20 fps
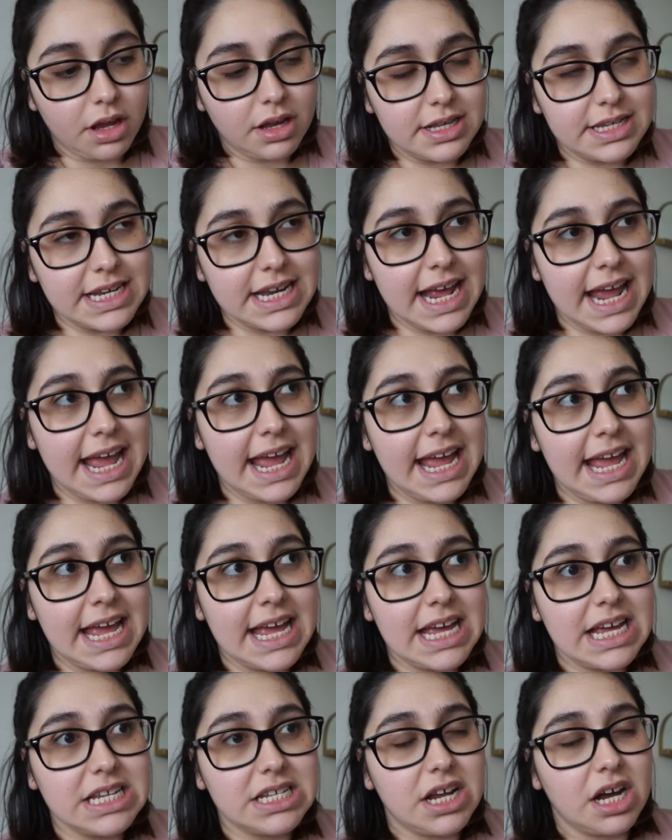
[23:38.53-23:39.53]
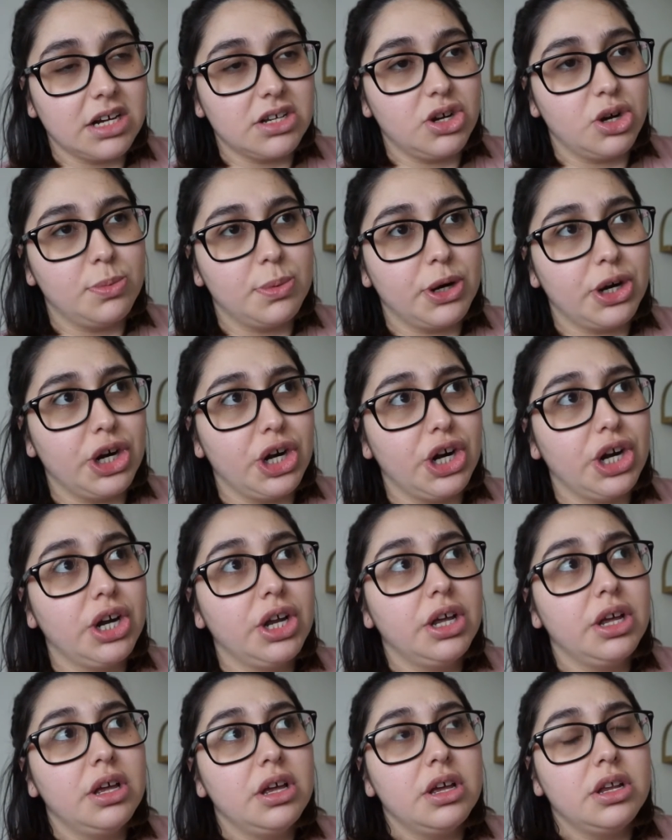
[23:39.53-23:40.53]
Today is October
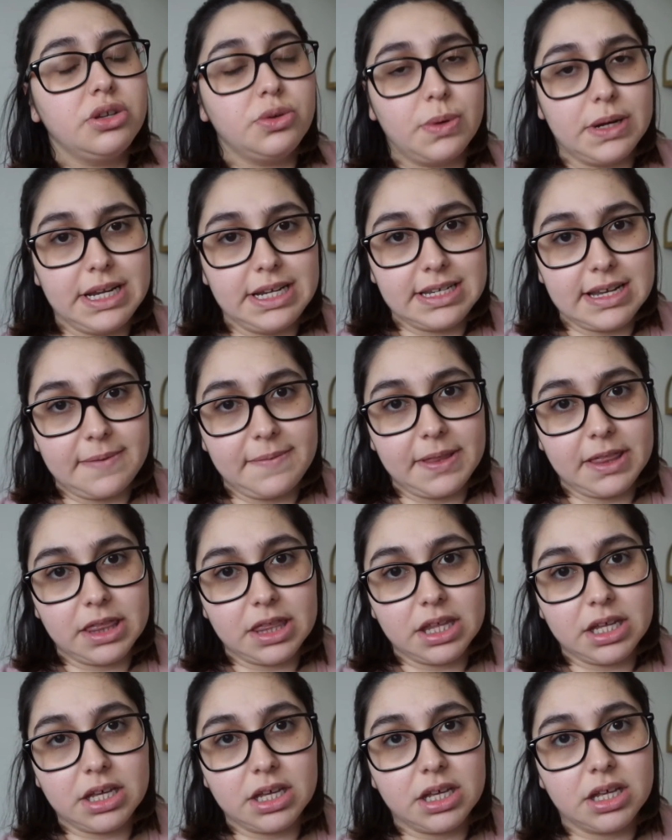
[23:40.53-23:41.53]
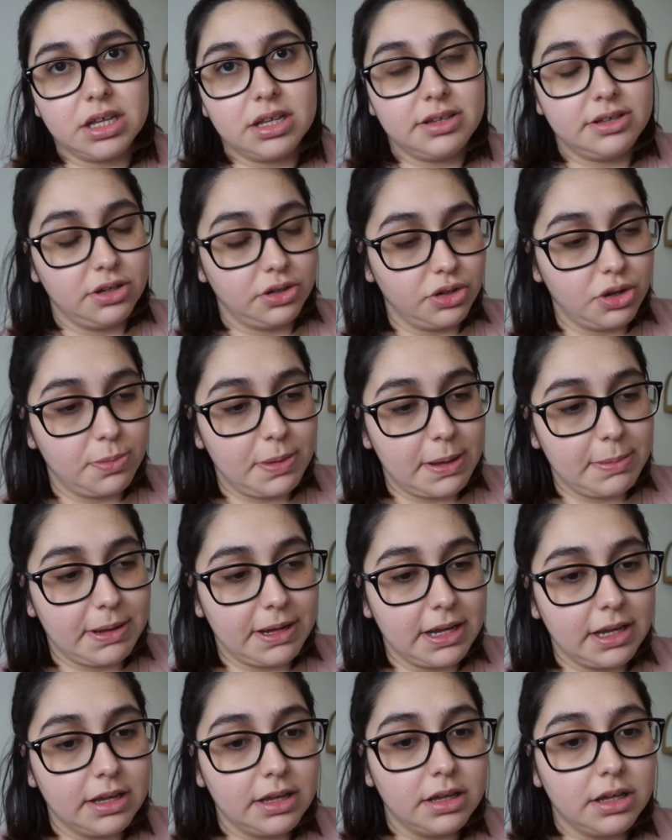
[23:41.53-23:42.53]
twenty-seventh. Still no
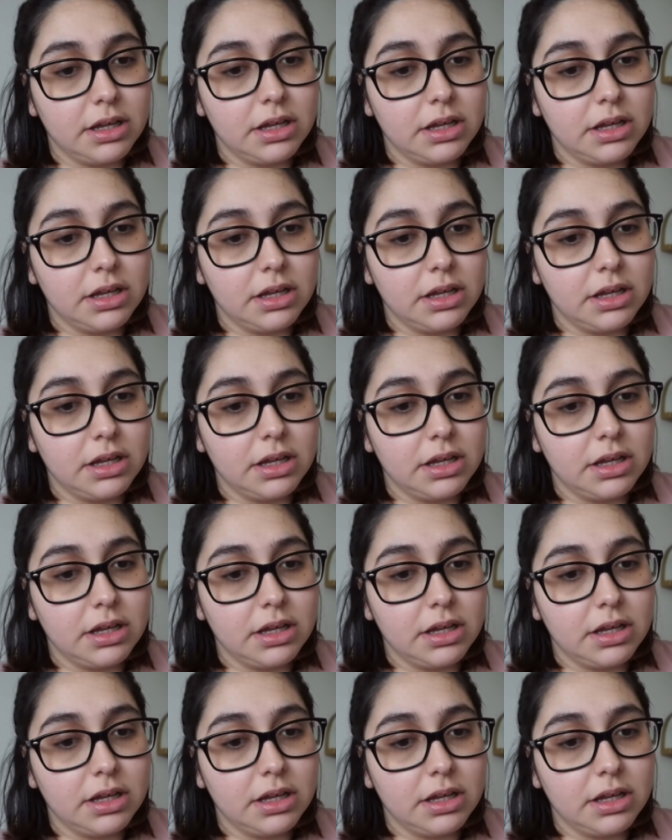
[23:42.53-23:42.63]
baby.